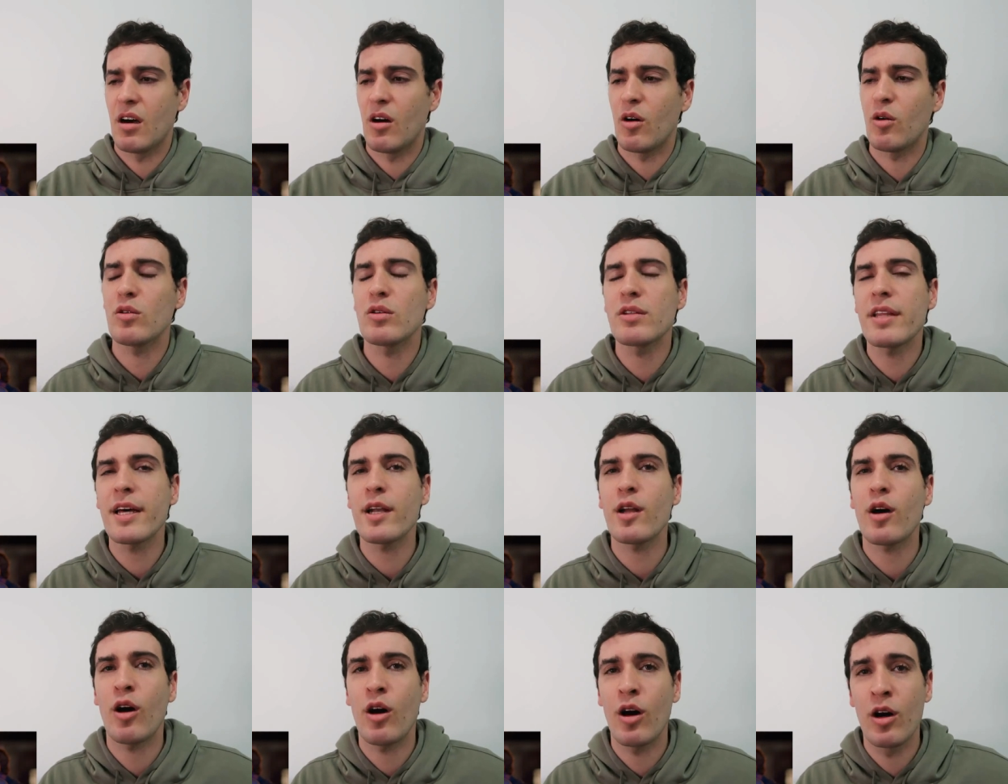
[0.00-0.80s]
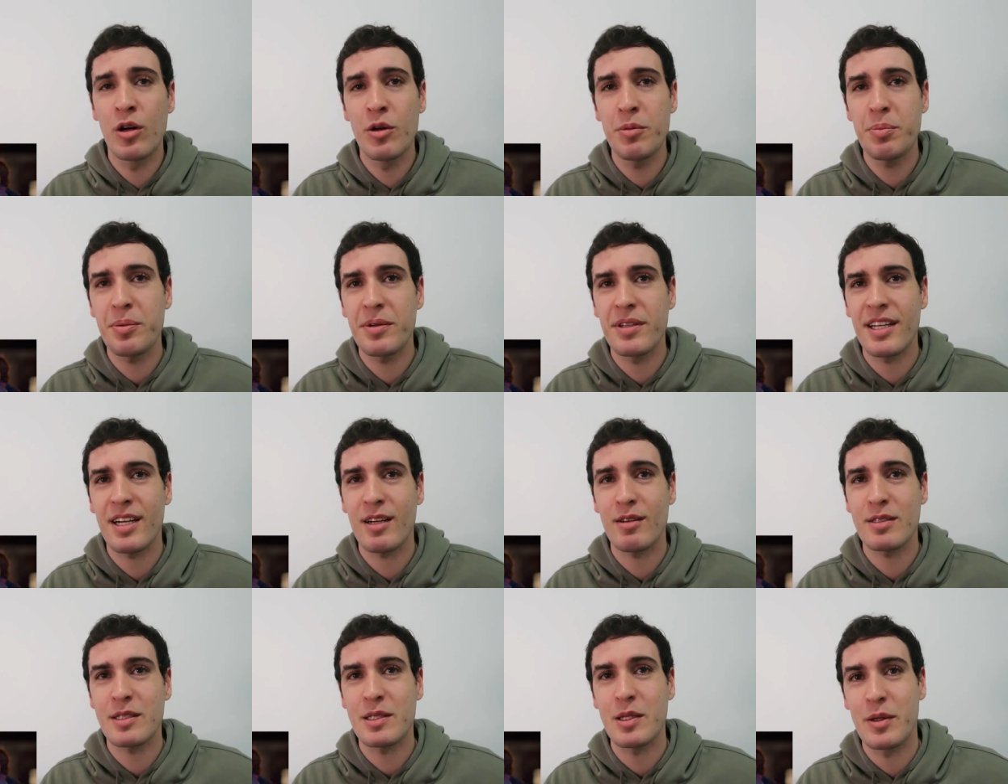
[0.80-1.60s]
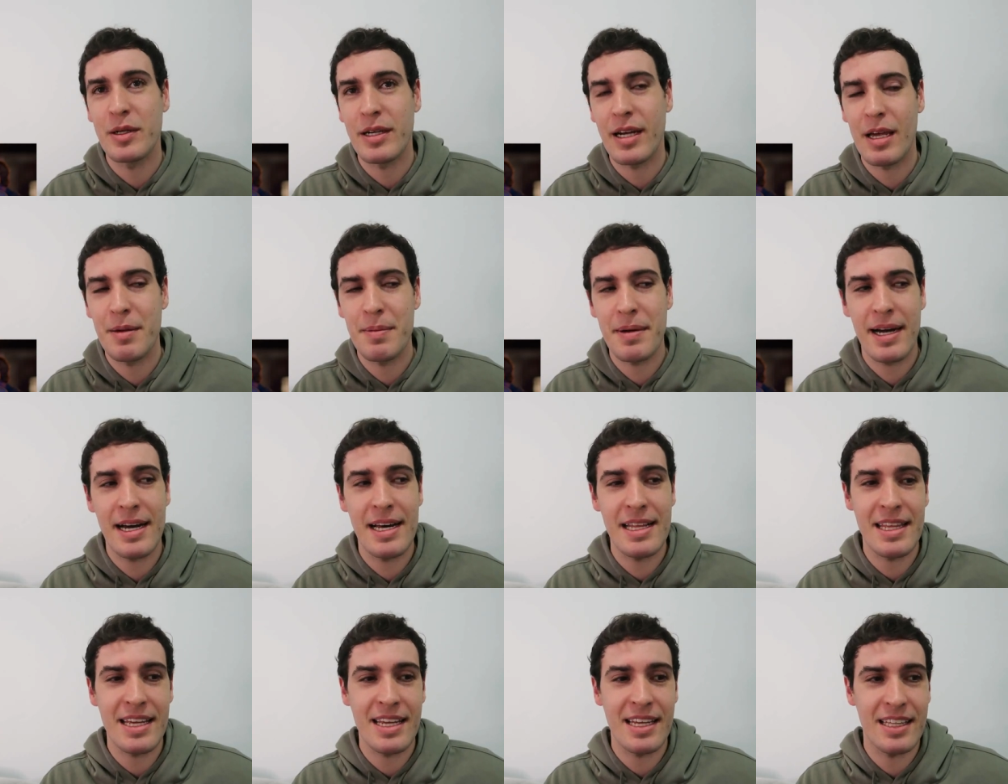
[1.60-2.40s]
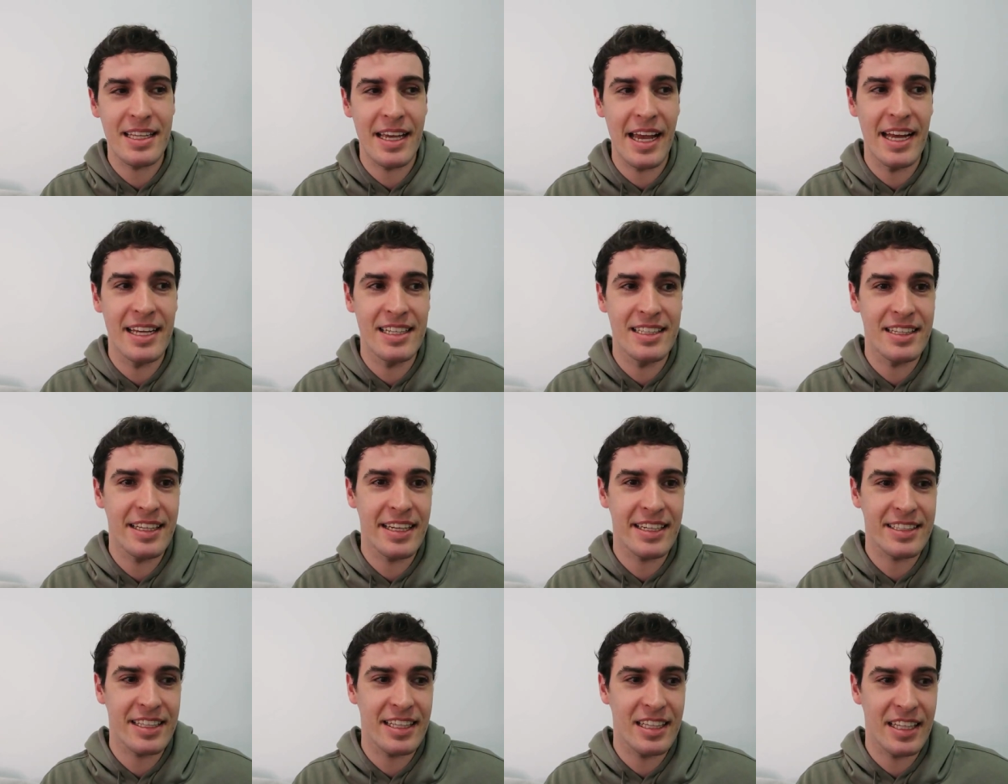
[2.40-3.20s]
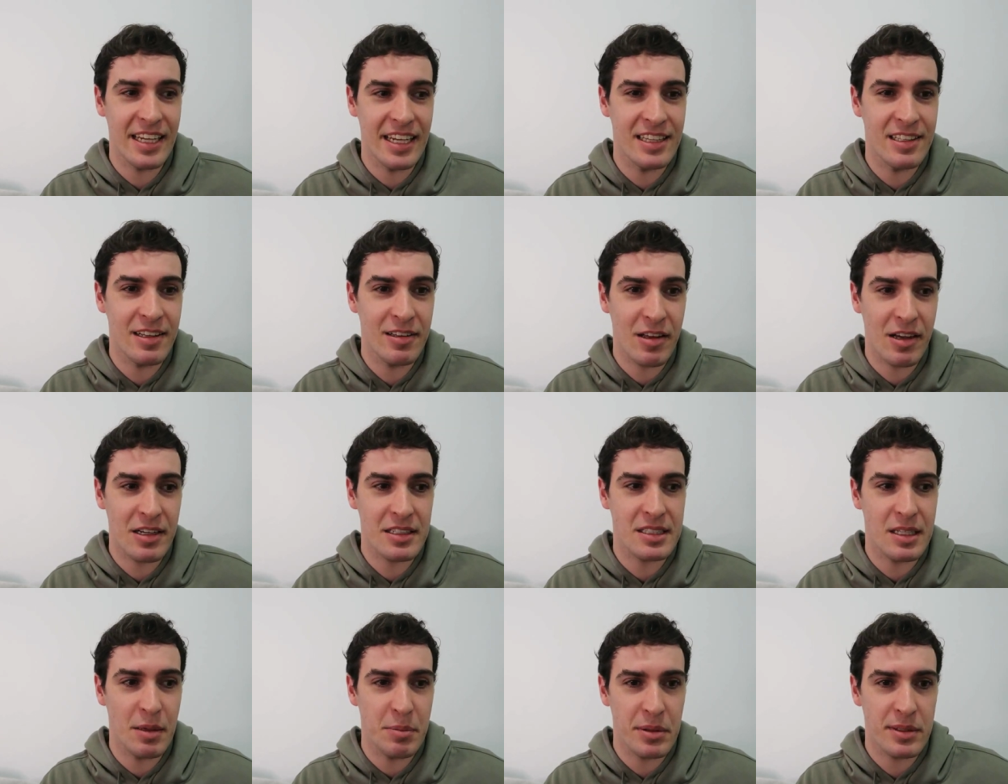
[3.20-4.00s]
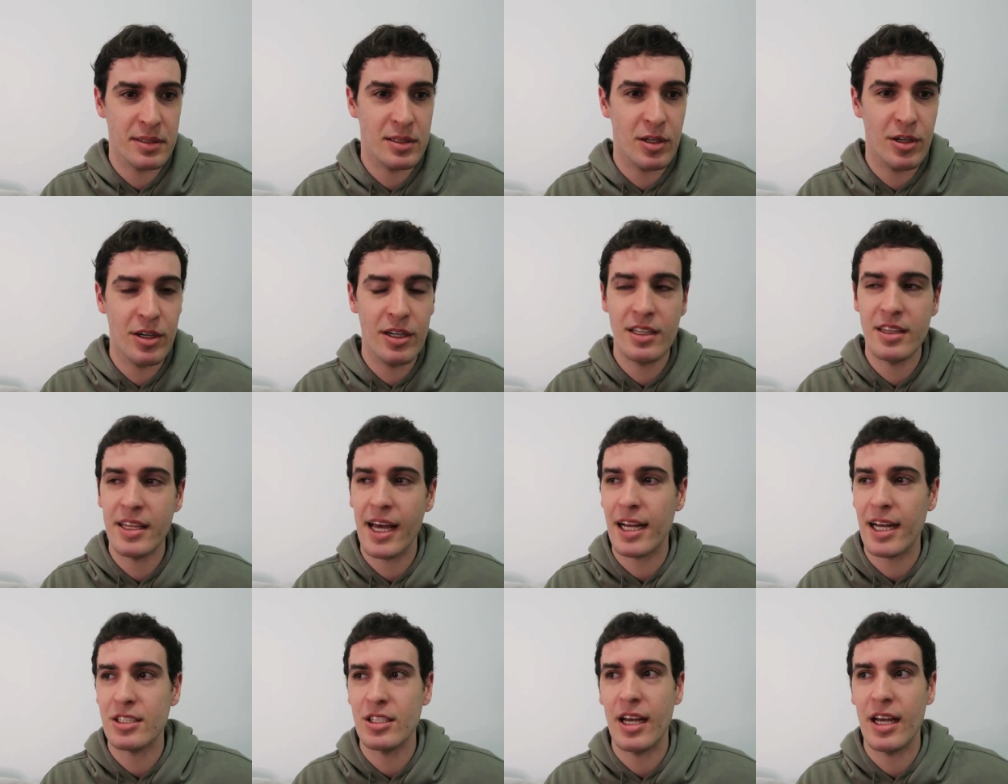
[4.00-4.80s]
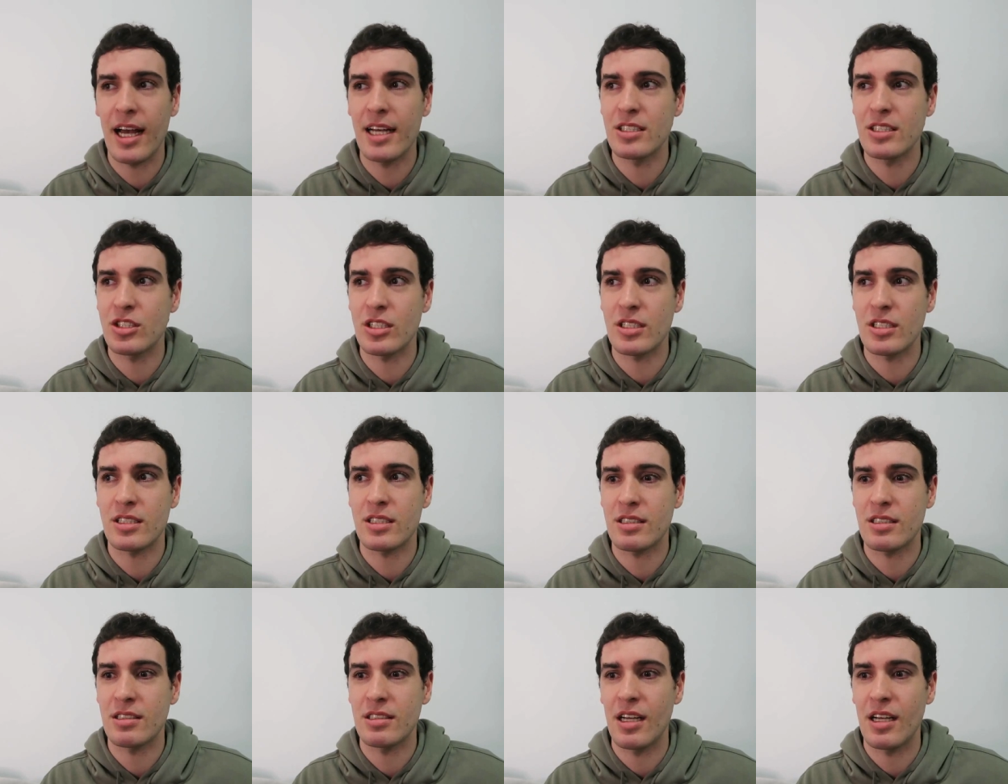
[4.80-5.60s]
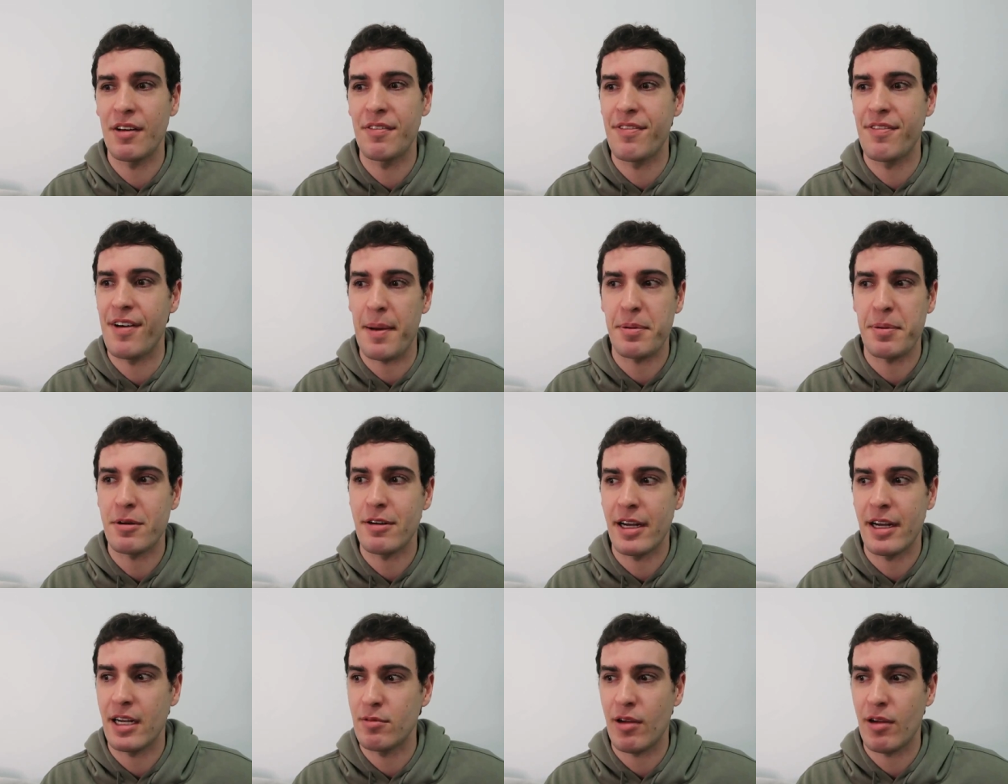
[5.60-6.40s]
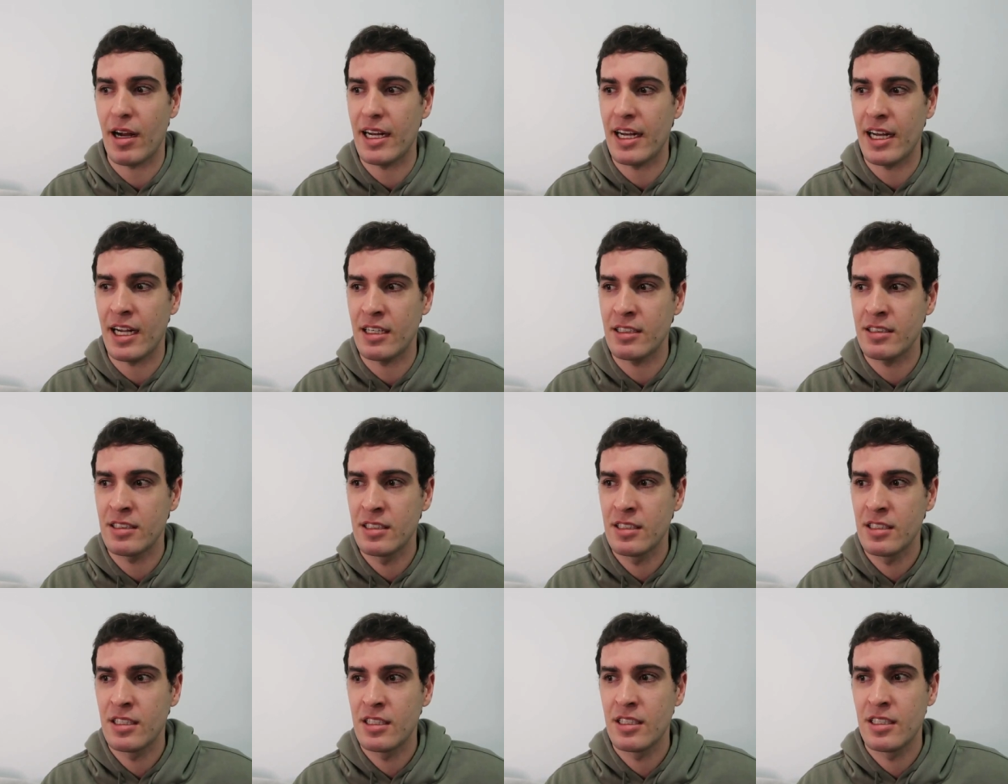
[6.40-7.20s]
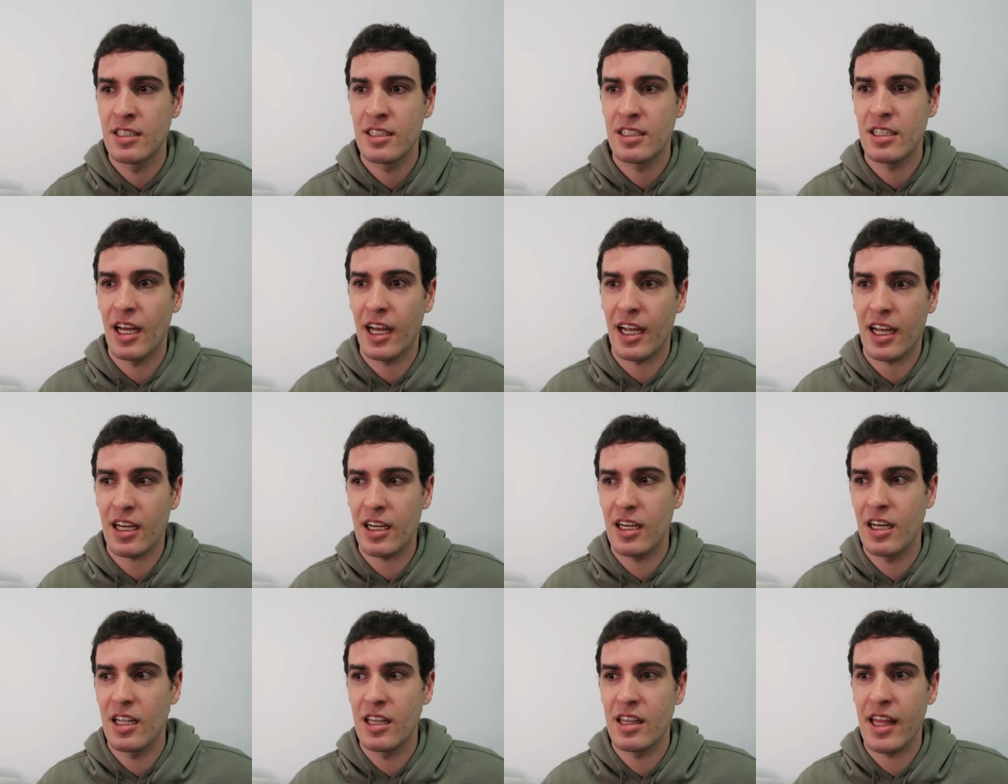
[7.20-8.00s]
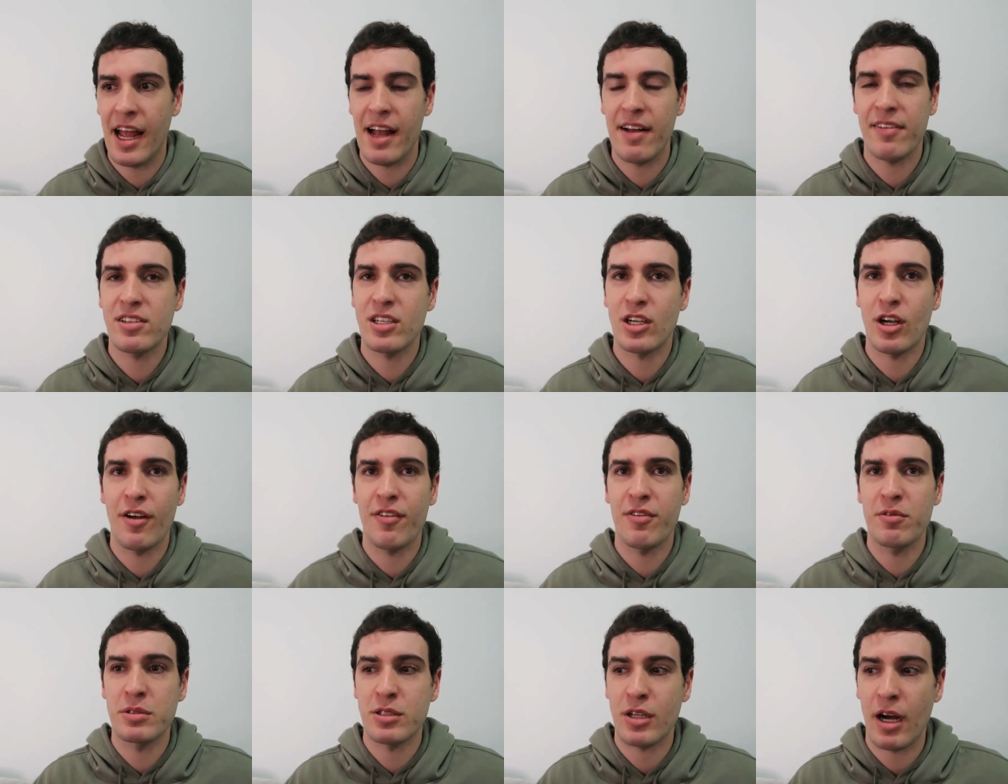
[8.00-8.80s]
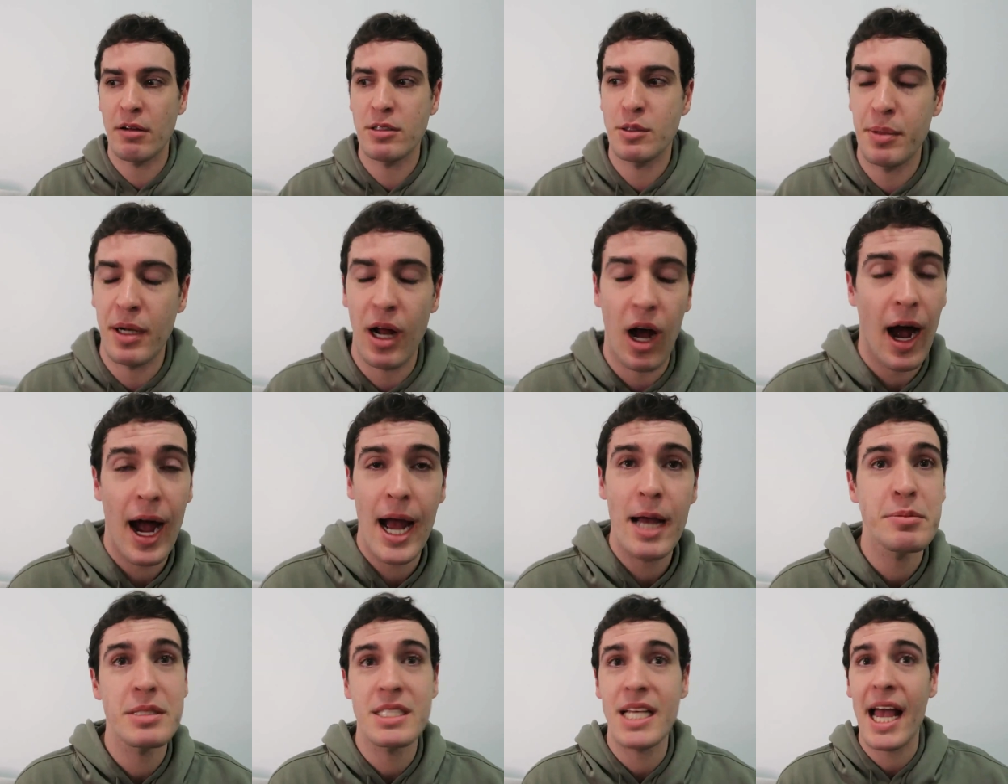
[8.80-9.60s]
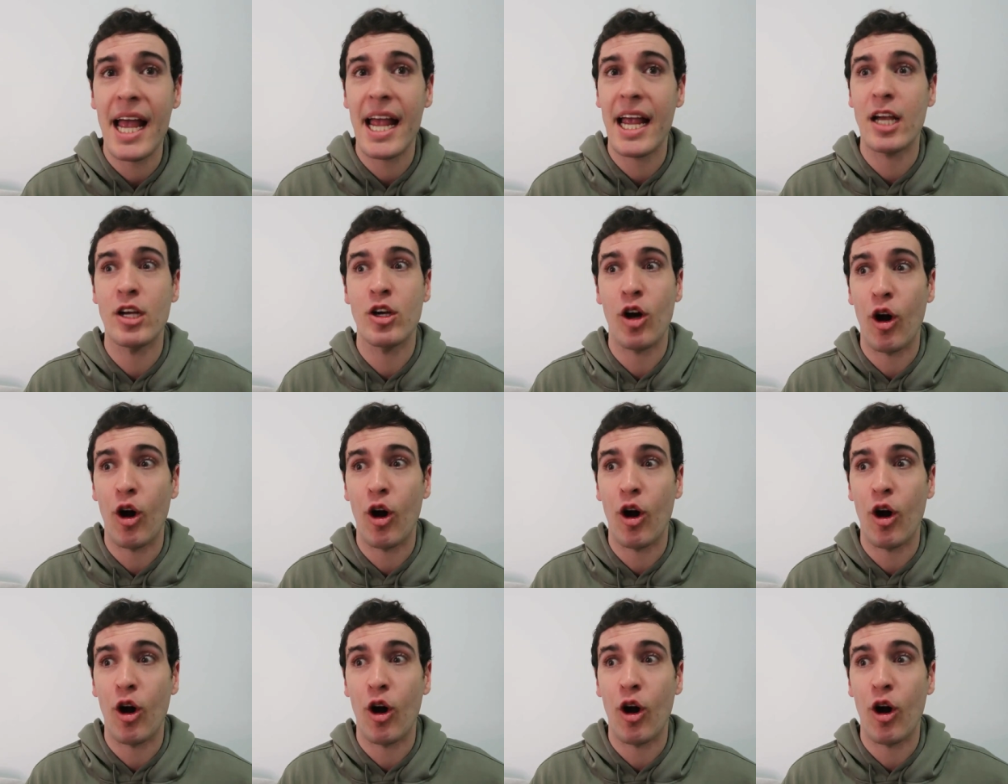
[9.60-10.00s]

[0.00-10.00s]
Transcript: All that hope that I was talking about the, the, the in the last episode, that has just evaporated right now. Like, they have to go from scratch. But I'm saying